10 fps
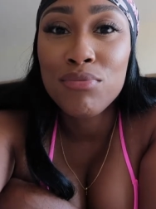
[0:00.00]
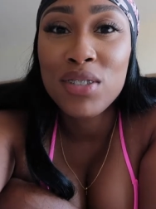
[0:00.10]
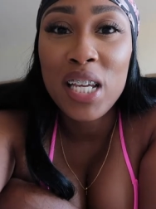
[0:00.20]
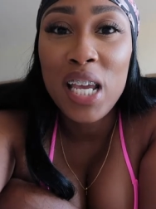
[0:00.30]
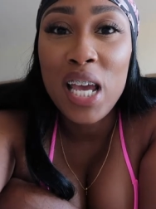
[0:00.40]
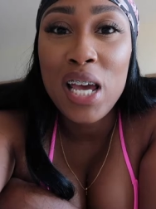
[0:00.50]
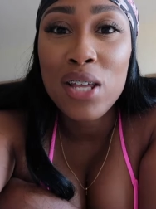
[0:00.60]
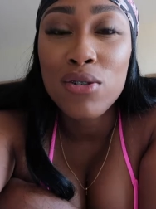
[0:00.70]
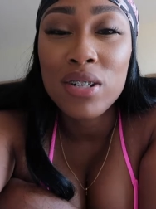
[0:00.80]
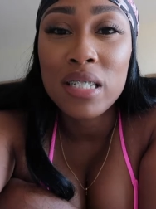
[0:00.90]

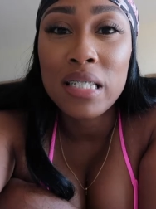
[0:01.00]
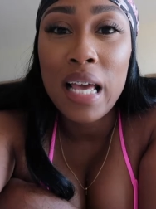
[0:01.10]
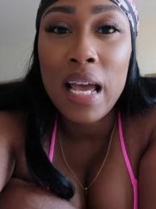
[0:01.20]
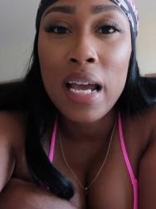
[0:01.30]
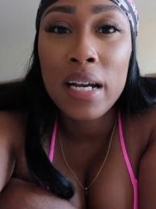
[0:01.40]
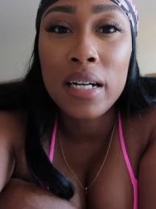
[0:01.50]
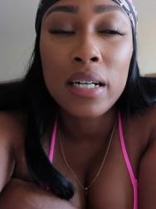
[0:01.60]
chicken or steak,